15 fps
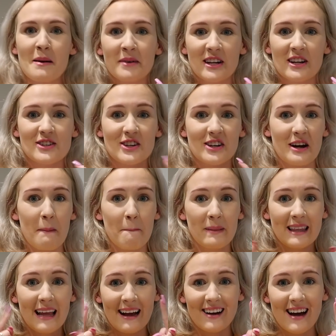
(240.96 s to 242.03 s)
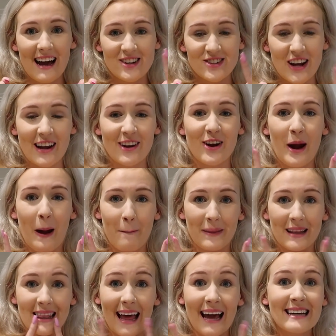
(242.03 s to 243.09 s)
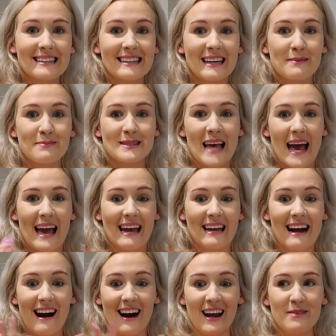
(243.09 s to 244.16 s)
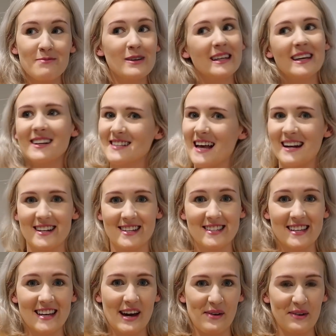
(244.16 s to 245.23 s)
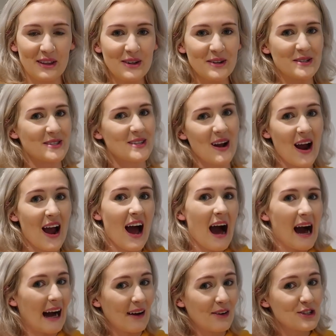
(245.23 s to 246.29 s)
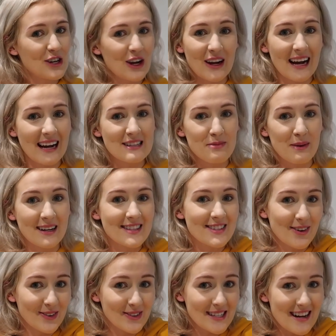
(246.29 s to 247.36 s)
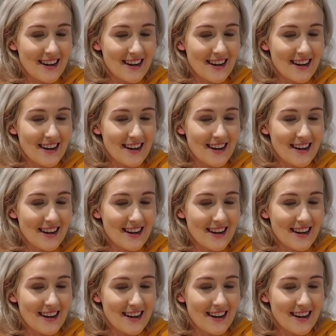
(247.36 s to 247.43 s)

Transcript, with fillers: so I'm gonna do a black eyeshadow black lips and I'm really excited to see how it looks so I will show you guys when it's all